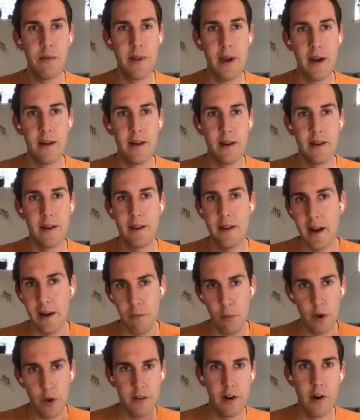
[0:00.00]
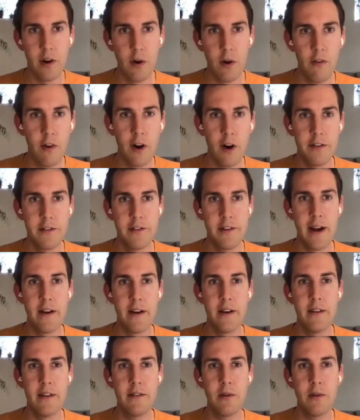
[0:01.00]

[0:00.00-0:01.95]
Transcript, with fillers: the, that was our overall strategy.